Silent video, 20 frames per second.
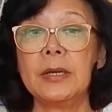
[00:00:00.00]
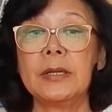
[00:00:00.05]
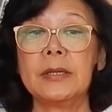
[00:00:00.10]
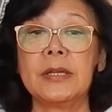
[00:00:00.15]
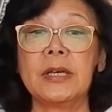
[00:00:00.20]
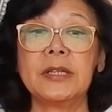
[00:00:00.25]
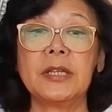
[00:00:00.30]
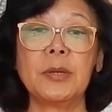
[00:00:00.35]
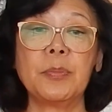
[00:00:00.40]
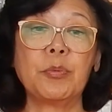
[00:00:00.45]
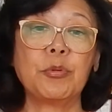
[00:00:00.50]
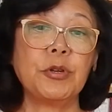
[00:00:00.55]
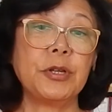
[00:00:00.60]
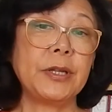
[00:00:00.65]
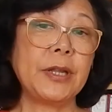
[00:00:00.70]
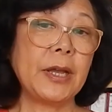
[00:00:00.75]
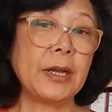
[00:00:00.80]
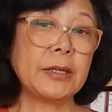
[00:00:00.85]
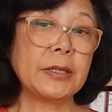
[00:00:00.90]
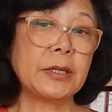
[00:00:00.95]
That they
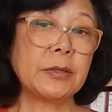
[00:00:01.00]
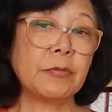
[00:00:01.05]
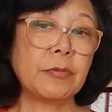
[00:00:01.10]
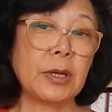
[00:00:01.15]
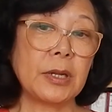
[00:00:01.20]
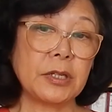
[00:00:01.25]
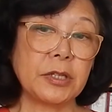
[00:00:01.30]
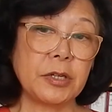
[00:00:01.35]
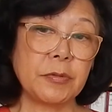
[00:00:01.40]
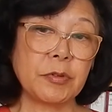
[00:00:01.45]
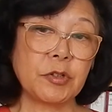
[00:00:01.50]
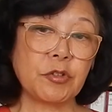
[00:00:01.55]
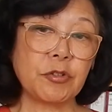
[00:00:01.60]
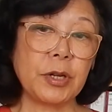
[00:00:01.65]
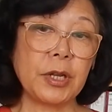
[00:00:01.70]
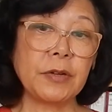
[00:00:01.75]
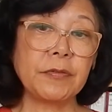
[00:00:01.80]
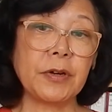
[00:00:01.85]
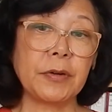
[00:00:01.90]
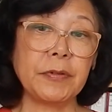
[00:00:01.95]
predicted relative
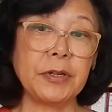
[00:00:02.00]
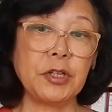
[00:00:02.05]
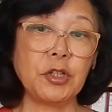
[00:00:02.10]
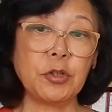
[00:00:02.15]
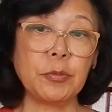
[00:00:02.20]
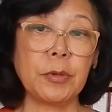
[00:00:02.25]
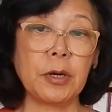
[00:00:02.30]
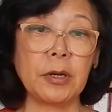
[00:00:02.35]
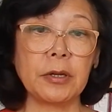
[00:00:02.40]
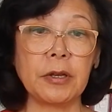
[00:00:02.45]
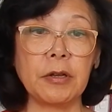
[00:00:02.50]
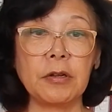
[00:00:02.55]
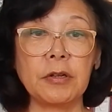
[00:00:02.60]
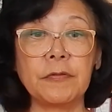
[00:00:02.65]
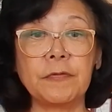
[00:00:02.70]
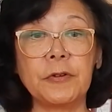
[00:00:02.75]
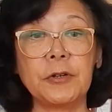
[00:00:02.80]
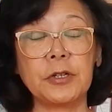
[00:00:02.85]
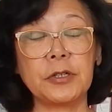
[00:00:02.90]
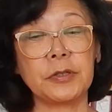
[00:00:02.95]
strength of intermolecular
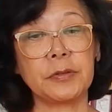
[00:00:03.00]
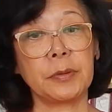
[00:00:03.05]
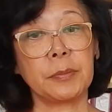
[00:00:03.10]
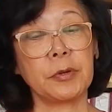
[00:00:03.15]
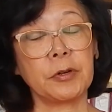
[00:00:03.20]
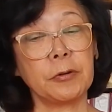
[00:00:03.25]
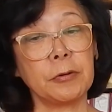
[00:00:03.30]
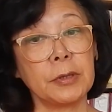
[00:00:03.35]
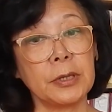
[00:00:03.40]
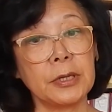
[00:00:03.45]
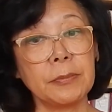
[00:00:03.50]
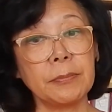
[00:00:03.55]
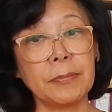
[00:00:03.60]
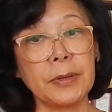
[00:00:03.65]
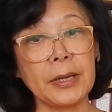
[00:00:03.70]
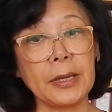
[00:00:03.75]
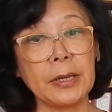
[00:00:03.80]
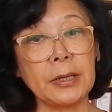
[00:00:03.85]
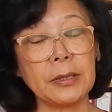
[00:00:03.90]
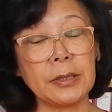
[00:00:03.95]
force from
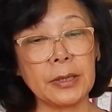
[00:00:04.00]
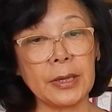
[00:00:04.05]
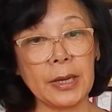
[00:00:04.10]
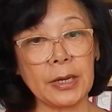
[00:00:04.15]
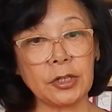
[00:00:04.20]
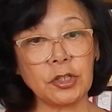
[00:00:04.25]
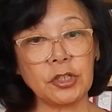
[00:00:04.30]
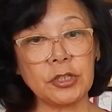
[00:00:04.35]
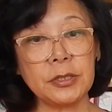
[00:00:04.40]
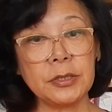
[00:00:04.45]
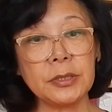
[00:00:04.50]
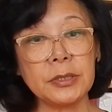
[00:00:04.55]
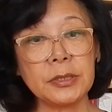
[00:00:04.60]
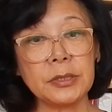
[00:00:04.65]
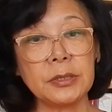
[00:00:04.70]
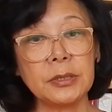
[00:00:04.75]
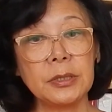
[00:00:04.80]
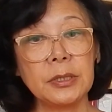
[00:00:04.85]
Coulombic interactions,